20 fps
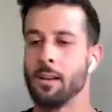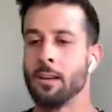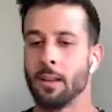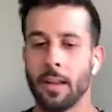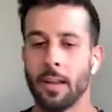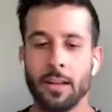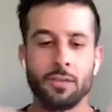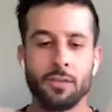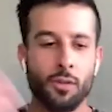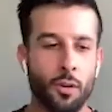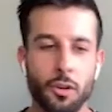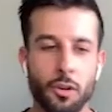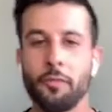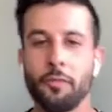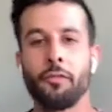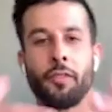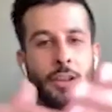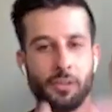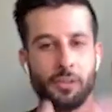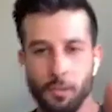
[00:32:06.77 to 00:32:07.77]
Like it's all, you
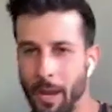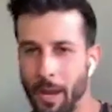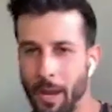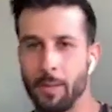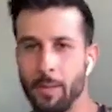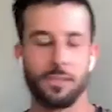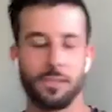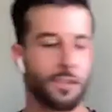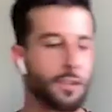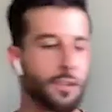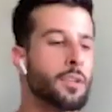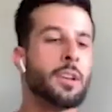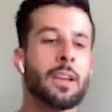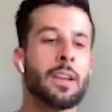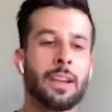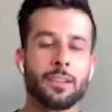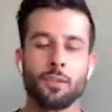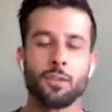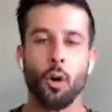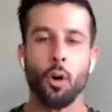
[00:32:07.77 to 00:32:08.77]
feed your babies, you,
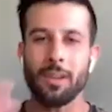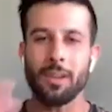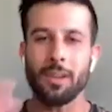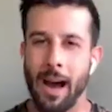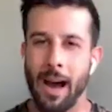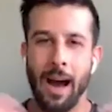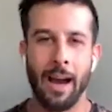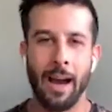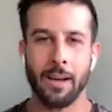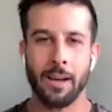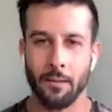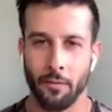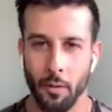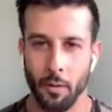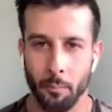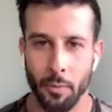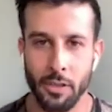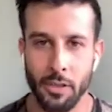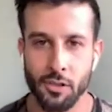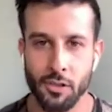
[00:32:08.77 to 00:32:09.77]
it's all kind of
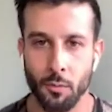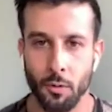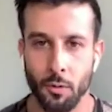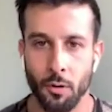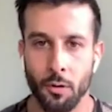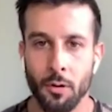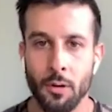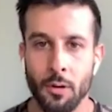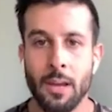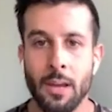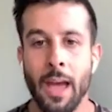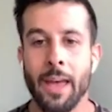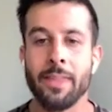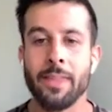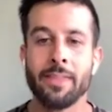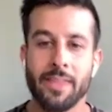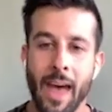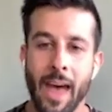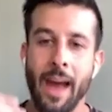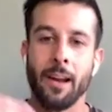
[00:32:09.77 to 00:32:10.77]
habitual. And
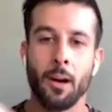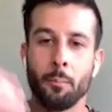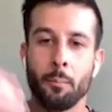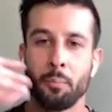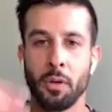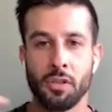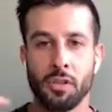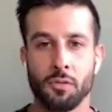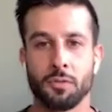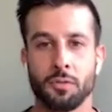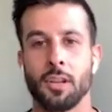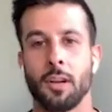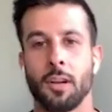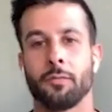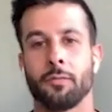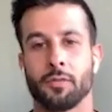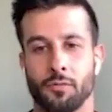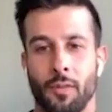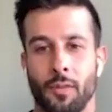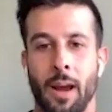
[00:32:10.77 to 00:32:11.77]
that habitual stuff
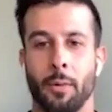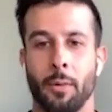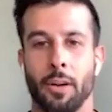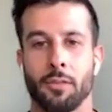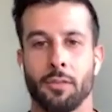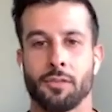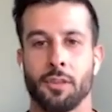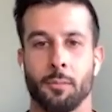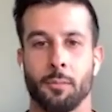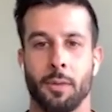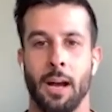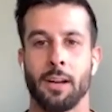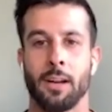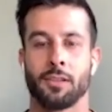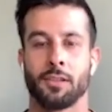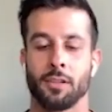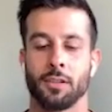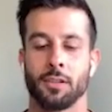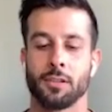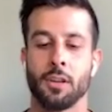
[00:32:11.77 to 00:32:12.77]
is ran by your
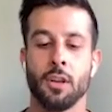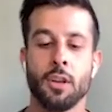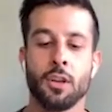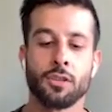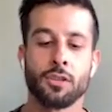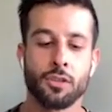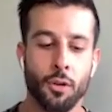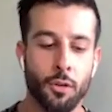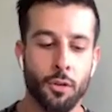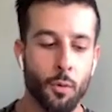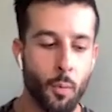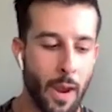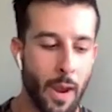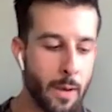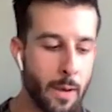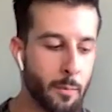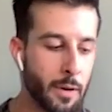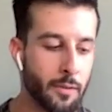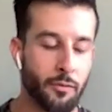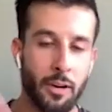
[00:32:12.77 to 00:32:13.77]
subconscious. So the way
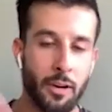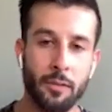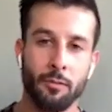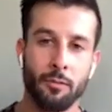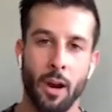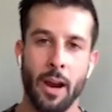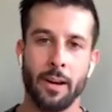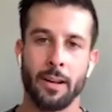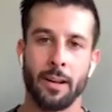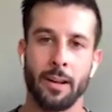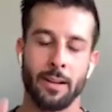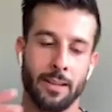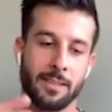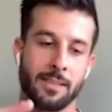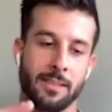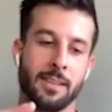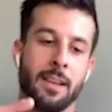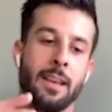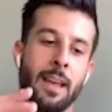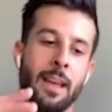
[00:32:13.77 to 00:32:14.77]
we rewrite it
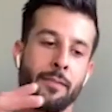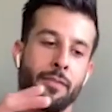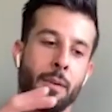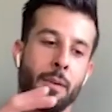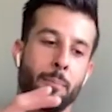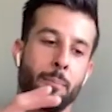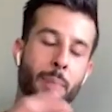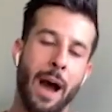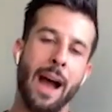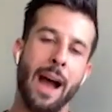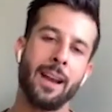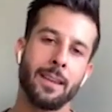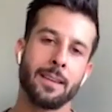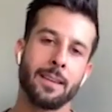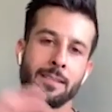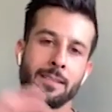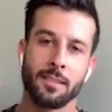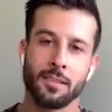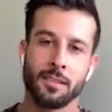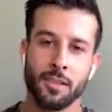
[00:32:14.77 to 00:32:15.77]
is if the body
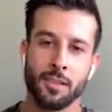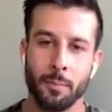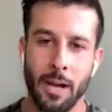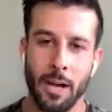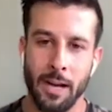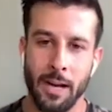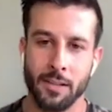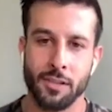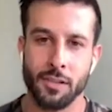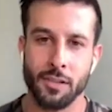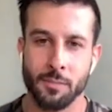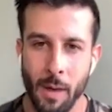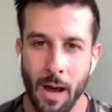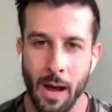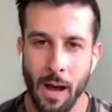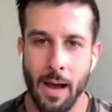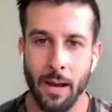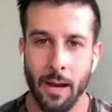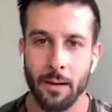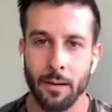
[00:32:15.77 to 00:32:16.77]
is the subconscious
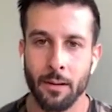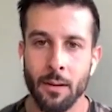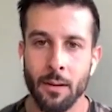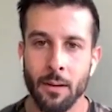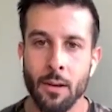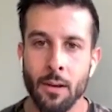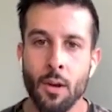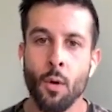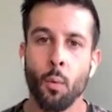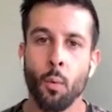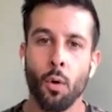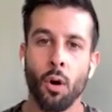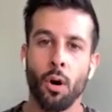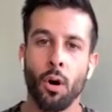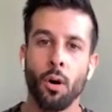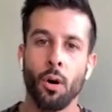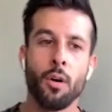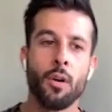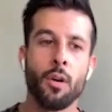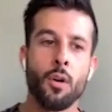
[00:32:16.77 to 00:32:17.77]
mind,
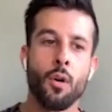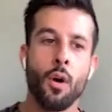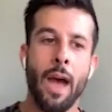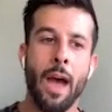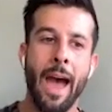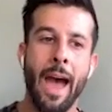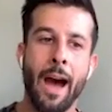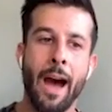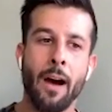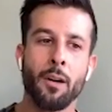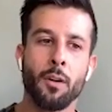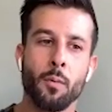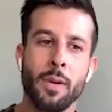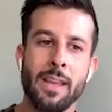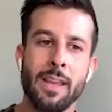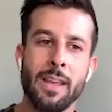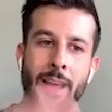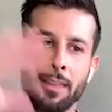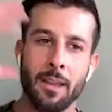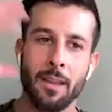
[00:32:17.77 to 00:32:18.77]
well, how do we
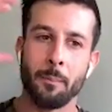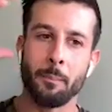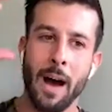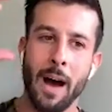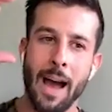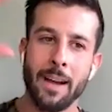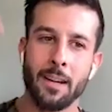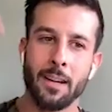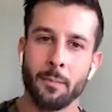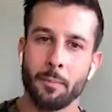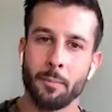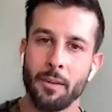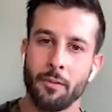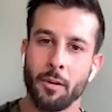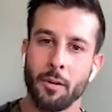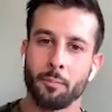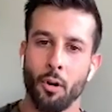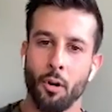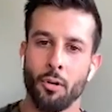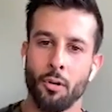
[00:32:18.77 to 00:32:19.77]
get the mind to be
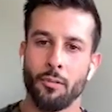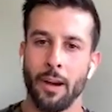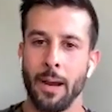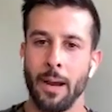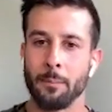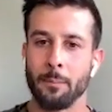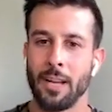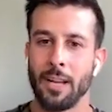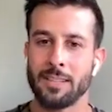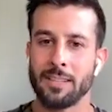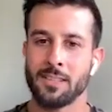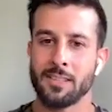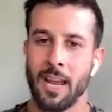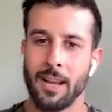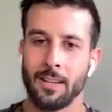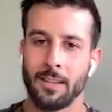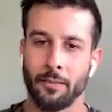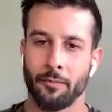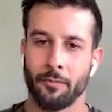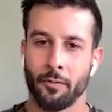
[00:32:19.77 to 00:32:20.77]
reprogrammed? Let's
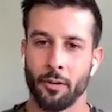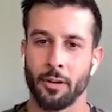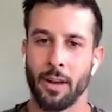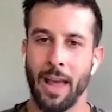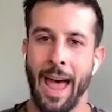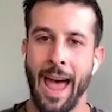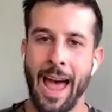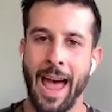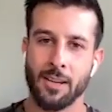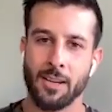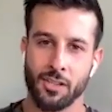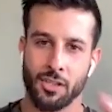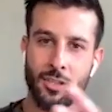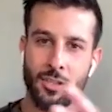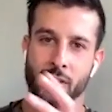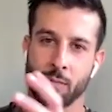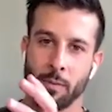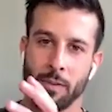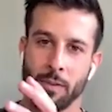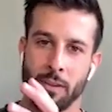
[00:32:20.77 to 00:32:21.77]
take different
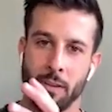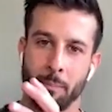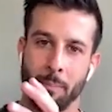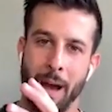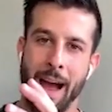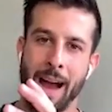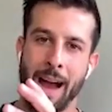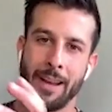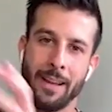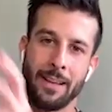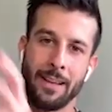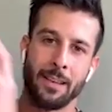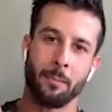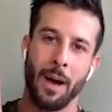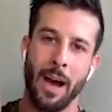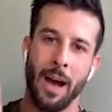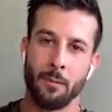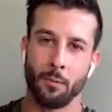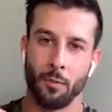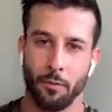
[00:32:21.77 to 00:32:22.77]
actions with the body and the
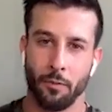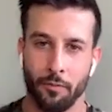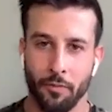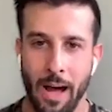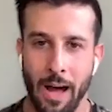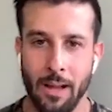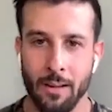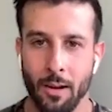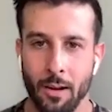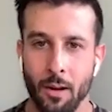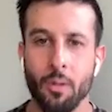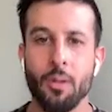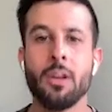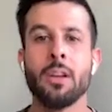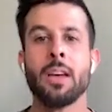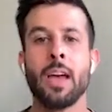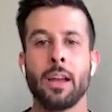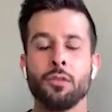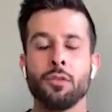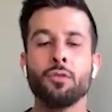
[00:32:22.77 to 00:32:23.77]
mind will follow.
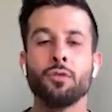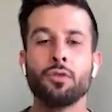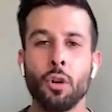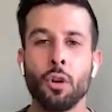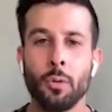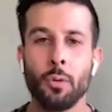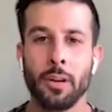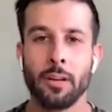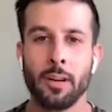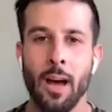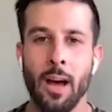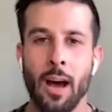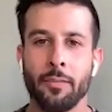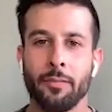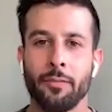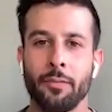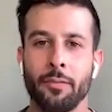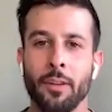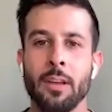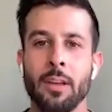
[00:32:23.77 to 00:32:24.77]
And you do it enough
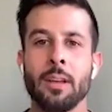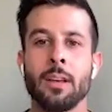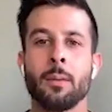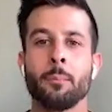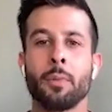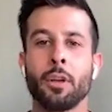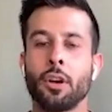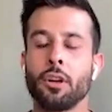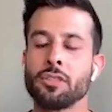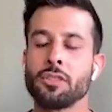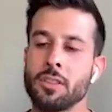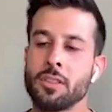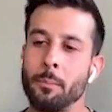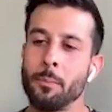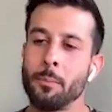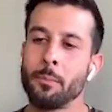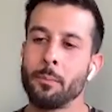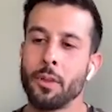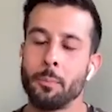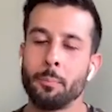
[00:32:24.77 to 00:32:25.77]
because the,
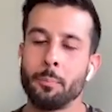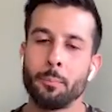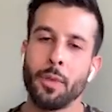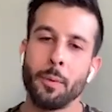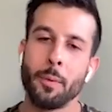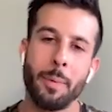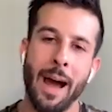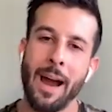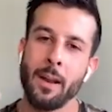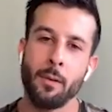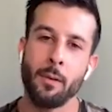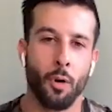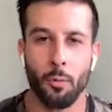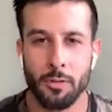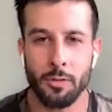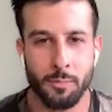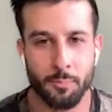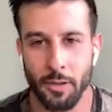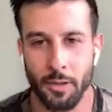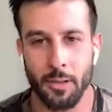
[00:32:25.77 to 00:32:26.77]
the, the body will
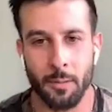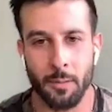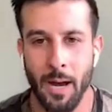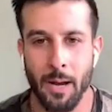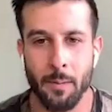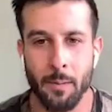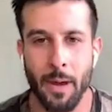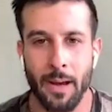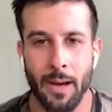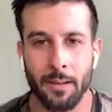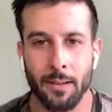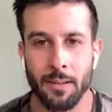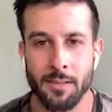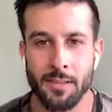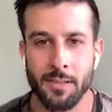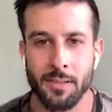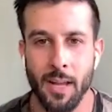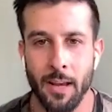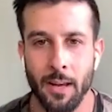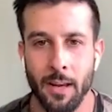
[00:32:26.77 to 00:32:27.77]
always bring the mind back to the
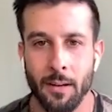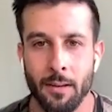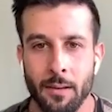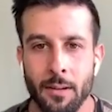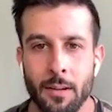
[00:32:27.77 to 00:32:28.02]
state.